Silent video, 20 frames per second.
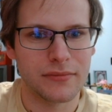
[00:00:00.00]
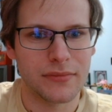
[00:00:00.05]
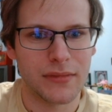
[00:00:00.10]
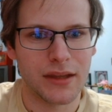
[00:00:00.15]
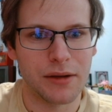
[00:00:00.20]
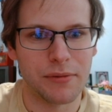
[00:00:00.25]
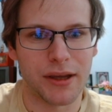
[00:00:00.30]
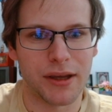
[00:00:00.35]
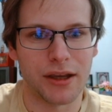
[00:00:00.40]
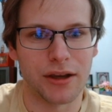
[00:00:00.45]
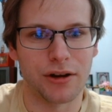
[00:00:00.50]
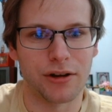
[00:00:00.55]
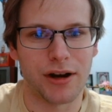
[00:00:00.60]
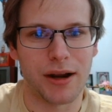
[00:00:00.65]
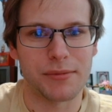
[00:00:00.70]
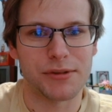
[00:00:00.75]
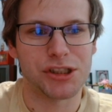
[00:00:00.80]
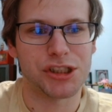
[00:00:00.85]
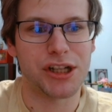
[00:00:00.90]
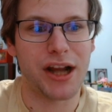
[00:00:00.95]
We can go
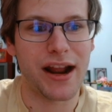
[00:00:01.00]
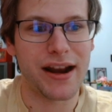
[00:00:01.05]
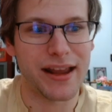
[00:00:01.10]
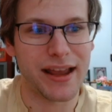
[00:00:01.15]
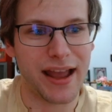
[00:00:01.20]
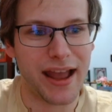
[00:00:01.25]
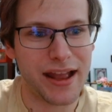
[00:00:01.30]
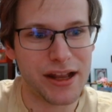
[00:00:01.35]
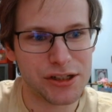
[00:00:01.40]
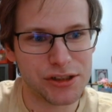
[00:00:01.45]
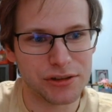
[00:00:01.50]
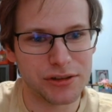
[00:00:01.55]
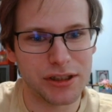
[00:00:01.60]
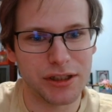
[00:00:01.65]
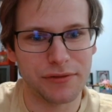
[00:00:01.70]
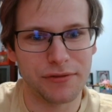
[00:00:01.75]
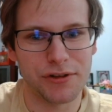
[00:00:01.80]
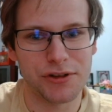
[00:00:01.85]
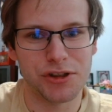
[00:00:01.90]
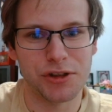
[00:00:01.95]
grab Shining Angel
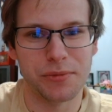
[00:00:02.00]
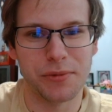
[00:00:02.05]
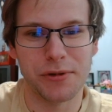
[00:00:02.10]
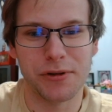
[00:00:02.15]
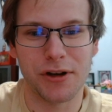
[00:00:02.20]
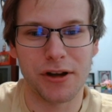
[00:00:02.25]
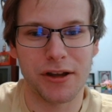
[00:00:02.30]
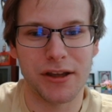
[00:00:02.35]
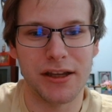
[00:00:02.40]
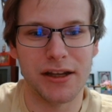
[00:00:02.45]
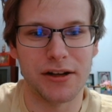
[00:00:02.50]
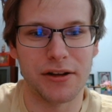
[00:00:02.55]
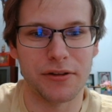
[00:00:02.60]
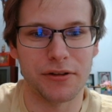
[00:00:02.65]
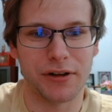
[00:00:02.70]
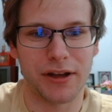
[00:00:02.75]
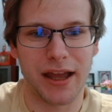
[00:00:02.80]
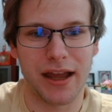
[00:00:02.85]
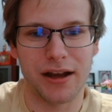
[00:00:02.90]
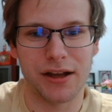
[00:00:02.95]
here for Super Ducky,
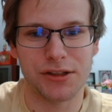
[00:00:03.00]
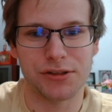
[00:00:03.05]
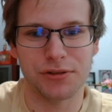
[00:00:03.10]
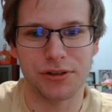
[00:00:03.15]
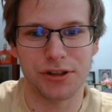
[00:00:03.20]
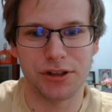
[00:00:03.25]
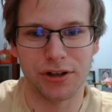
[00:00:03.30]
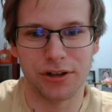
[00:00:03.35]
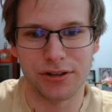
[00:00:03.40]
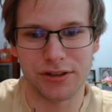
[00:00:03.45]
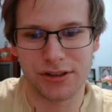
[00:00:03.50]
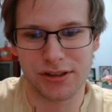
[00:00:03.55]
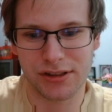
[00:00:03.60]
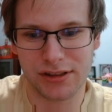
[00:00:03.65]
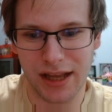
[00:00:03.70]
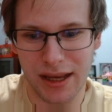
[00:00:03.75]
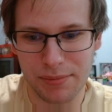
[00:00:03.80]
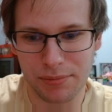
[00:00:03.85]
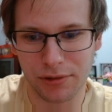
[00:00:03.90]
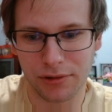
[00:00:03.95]
another Chaos Return
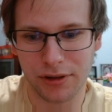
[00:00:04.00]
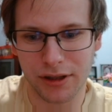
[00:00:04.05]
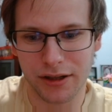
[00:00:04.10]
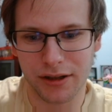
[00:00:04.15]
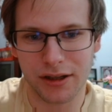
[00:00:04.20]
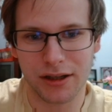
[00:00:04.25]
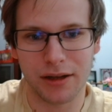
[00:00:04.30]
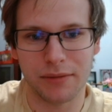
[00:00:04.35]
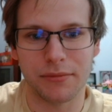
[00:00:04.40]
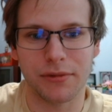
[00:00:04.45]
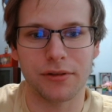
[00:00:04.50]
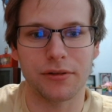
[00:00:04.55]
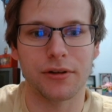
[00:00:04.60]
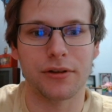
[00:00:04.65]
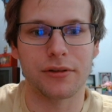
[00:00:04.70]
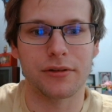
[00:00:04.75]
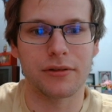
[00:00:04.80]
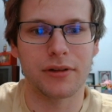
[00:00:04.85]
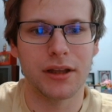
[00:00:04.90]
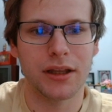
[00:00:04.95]
staple going to come
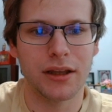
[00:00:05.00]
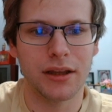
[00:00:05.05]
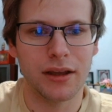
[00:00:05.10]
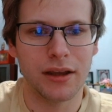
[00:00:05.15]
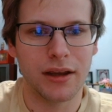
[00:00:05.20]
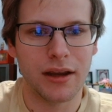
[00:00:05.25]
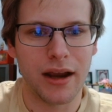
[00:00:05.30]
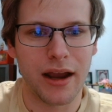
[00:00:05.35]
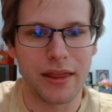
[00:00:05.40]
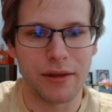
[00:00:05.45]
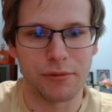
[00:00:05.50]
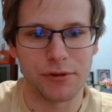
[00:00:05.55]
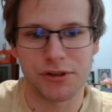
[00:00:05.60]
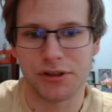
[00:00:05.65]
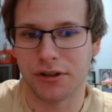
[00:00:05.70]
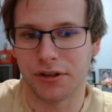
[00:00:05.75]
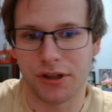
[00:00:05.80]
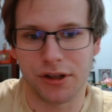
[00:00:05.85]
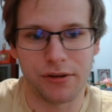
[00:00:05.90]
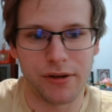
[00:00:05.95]
through. And then we're just
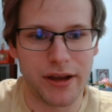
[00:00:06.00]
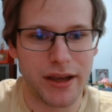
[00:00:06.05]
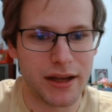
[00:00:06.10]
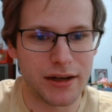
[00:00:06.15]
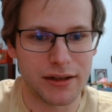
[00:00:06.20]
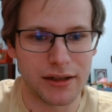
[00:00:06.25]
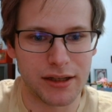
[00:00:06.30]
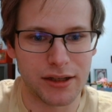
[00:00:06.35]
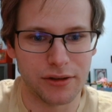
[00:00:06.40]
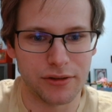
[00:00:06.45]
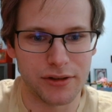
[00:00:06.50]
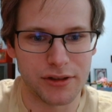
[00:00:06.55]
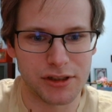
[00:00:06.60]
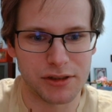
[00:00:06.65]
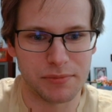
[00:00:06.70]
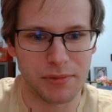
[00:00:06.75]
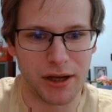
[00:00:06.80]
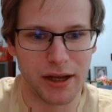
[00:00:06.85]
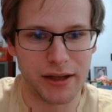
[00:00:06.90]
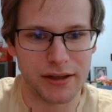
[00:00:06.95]
going to go ahead and kill the
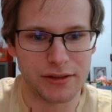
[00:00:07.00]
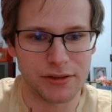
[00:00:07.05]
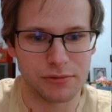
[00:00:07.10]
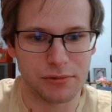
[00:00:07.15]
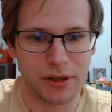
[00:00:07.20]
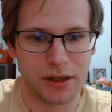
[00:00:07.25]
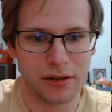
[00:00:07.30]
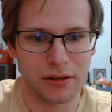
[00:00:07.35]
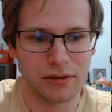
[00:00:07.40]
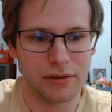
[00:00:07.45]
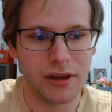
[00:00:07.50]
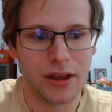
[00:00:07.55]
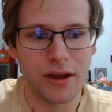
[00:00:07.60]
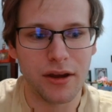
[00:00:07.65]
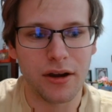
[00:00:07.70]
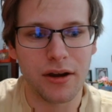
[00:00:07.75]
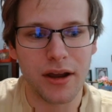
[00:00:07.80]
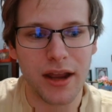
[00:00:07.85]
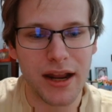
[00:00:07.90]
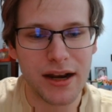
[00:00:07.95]
Spy as well.
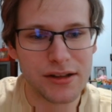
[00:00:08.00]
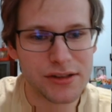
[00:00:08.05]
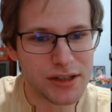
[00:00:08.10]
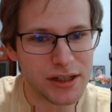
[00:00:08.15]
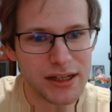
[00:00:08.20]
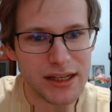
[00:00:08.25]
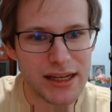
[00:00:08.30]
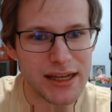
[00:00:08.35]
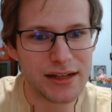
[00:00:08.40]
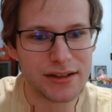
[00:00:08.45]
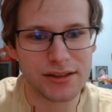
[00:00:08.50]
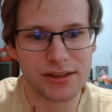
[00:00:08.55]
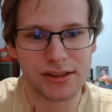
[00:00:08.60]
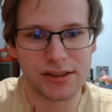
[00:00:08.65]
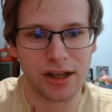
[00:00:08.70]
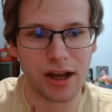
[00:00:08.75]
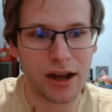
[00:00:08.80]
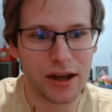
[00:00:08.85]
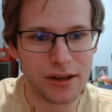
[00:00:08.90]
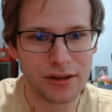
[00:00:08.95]
It is going to eat a
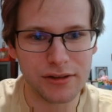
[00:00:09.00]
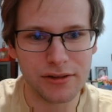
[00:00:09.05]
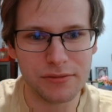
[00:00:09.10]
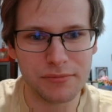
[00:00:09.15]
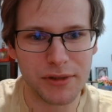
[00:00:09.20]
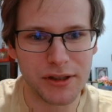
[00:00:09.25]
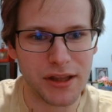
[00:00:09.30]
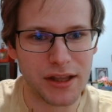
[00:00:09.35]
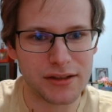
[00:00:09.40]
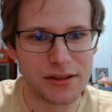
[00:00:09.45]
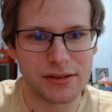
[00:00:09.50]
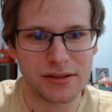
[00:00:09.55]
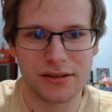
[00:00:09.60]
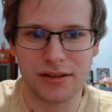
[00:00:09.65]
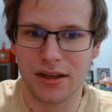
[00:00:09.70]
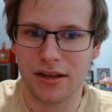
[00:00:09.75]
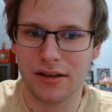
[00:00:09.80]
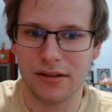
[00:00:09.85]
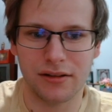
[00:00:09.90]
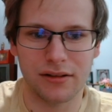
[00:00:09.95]
Saku, but that's
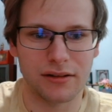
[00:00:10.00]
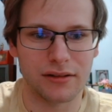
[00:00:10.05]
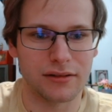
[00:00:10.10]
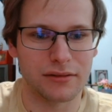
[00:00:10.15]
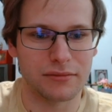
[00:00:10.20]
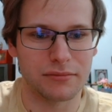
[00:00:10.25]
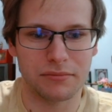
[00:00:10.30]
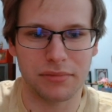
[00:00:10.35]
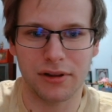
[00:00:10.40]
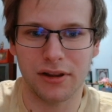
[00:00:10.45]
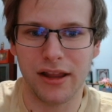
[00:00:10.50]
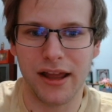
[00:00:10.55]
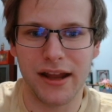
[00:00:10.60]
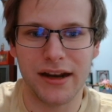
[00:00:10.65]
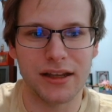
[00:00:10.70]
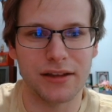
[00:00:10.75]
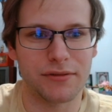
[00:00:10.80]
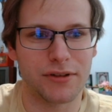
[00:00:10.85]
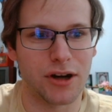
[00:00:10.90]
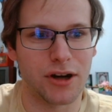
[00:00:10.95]
still
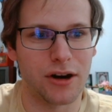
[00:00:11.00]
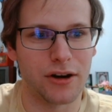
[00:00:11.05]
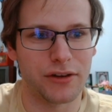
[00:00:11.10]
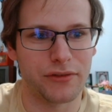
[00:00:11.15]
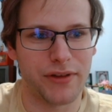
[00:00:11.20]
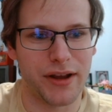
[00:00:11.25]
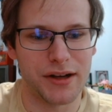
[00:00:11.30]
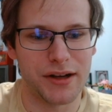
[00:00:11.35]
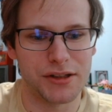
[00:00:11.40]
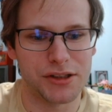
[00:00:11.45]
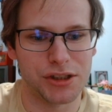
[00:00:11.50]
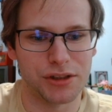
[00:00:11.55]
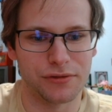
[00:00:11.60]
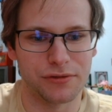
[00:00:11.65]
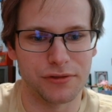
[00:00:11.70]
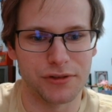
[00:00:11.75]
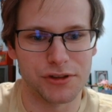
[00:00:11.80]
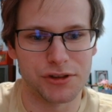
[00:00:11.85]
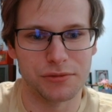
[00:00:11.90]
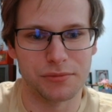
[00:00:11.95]
plenty of card advantage here
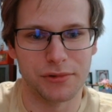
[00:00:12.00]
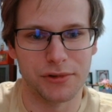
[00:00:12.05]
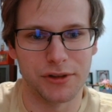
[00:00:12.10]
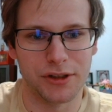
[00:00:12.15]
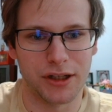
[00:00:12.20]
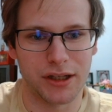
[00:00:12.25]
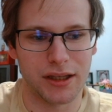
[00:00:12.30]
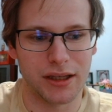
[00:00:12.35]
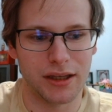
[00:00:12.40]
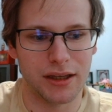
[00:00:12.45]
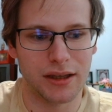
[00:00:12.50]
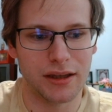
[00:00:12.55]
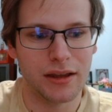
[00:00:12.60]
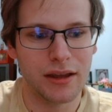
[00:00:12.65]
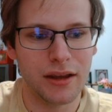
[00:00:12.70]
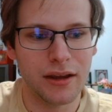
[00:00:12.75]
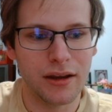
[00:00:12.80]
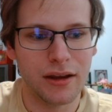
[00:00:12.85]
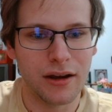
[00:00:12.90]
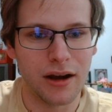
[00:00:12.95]
for Super Ducky.
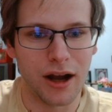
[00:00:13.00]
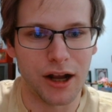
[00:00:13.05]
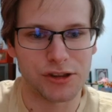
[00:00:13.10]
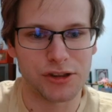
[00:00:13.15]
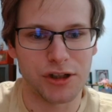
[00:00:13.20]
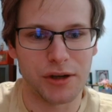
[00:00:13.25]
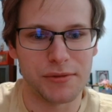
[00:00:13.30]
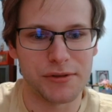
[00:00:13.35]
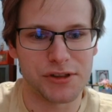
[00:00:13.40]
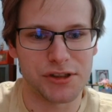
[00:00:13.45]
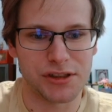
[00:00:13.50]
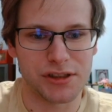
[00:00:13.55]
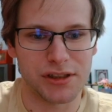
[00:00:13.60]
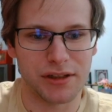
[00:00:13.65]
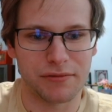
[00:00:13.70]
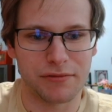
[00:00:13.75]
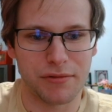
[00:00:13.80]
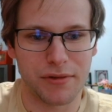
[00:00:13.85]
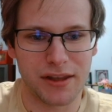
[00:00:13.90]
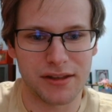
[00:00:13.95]
Atram is just
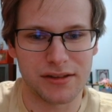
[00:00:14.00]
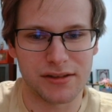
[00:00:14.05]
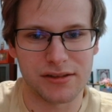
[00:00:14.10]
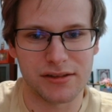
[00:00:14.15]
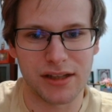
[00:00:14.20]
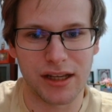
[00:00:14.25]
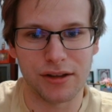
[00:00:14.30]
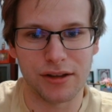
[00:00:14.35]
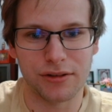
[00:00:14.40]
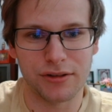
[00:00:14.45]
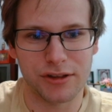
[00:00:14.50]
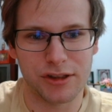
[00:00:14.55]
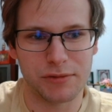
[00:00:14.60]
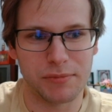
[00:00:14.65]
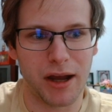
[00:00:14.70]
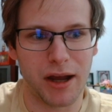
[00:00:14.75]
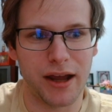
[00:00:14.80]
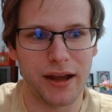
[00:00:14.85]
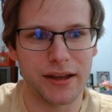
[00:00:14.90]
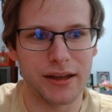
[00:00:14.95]
left with a single
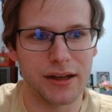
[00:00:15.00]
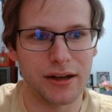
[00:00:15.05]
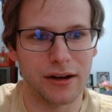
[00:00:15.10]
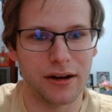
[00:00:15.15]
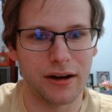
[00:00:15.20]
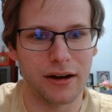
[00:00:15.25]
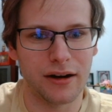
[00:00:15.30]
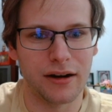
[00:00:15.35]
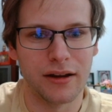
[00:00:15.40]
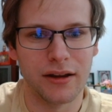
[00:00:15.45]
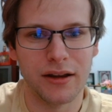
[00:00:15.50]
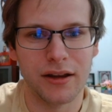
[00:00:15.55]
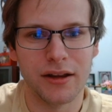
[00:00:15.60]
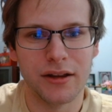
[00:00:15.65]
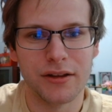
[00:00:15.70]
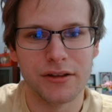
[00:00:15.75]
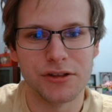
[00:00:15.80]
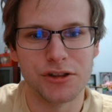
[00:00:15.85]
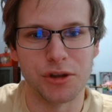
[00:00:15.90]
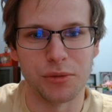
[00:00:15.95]
Spy here.
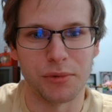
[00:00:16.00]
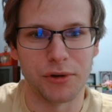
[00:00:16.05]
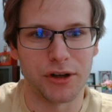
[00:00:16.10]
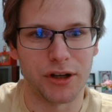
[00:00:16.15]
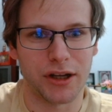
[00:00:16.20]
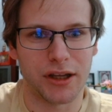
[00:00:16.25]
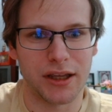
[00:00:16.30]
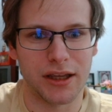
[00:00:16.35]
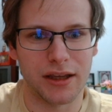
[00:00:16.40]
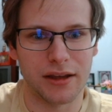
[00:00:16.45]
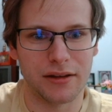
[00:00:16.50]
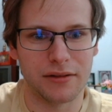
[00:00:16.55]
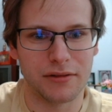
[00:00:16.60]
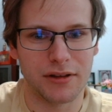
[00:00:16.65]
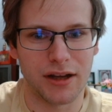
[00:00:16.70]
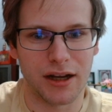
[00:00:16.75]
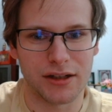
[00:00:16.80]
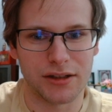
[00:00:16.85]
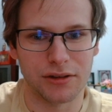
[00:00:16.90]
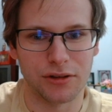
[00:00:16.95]
Super Ducky
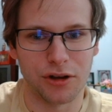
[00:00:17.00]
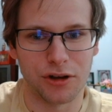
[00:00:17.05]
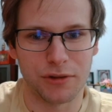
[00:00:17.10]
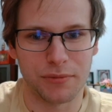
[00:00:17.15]
got to load up